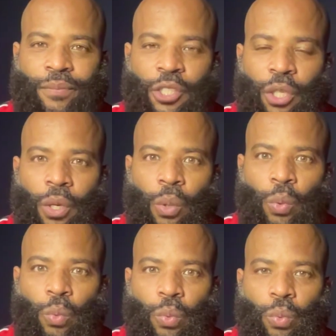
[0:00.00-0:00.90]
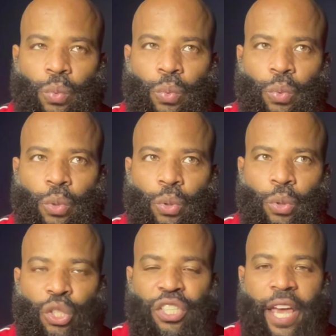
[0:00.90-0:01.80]
The
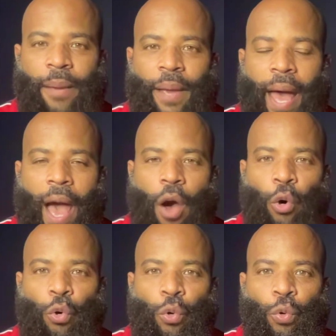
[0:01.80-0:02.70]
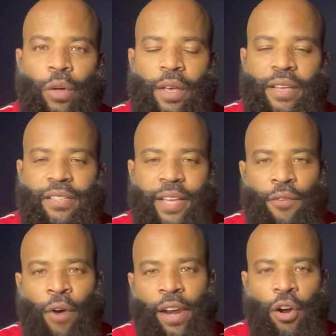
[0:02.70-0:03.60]
same guy who
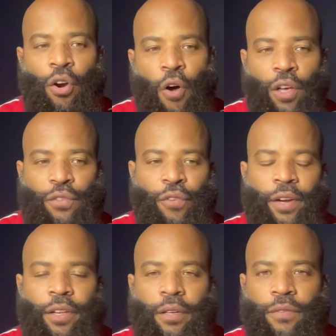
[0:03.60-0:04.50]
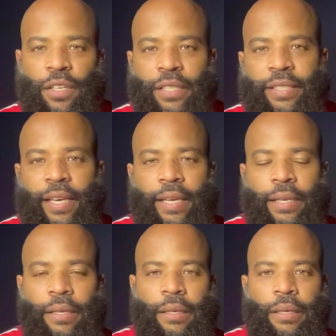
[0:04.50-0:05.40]
sat right across front of
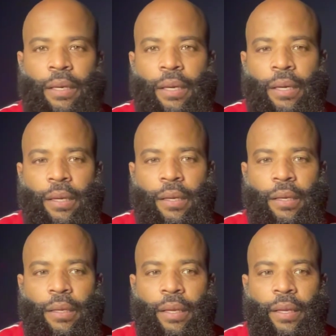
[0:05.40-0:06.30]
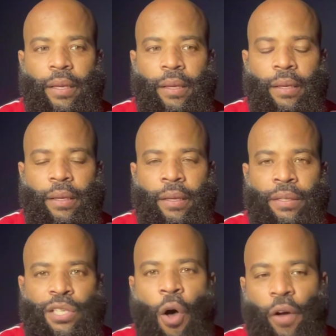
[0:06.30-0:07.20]
Katina
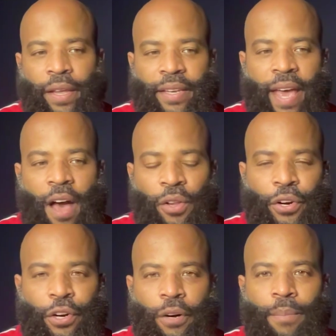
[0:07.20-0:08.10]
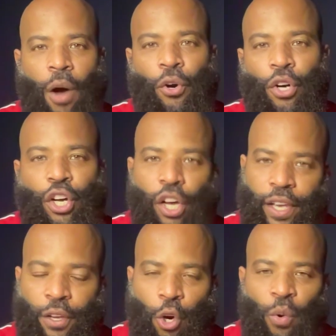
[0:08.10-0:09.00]
and talking down to her about her
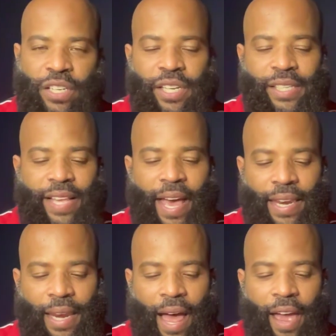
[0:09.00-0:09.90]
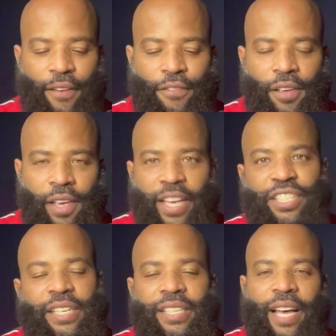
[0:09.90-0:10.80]
cooking or where she's at in life. And
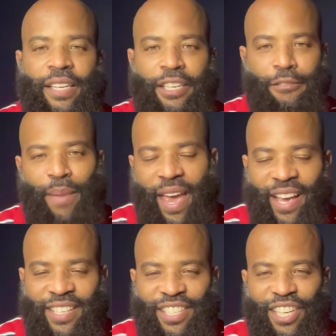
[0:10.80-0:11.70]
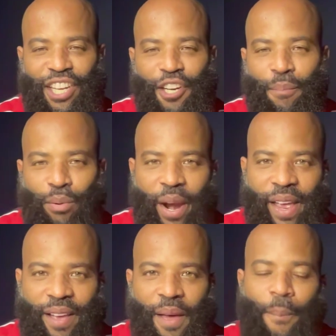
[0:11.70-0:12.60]
she telling this man she need a
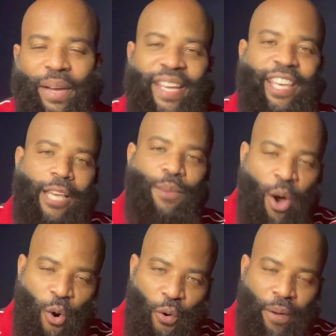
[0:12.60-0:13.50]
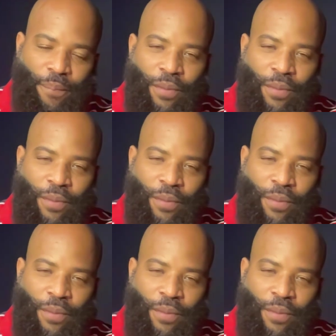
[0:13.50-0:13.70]
break, but he keep going.